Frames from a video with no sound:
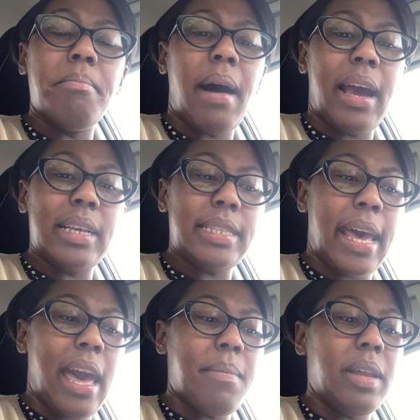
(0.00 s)
my
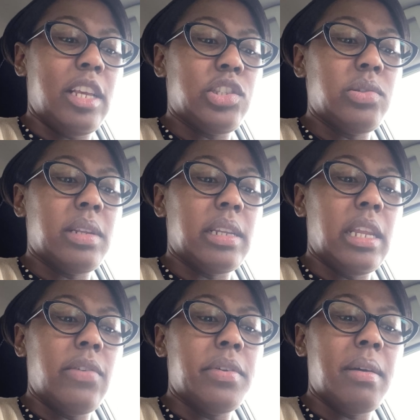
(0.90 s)
assignment is to
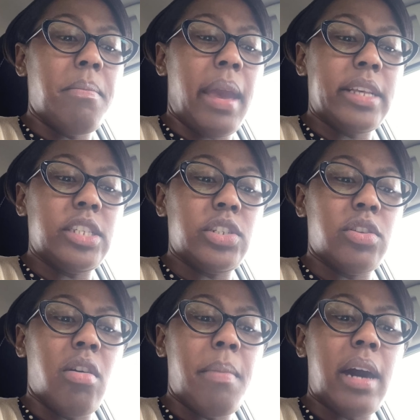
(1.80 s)
deliver the message
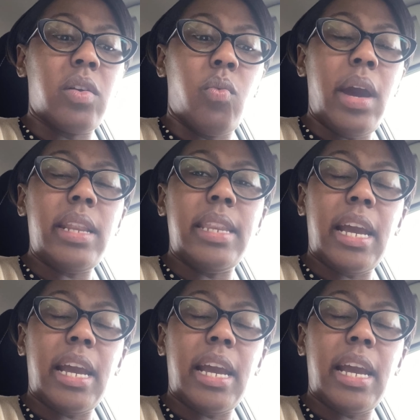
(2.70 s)
no matter what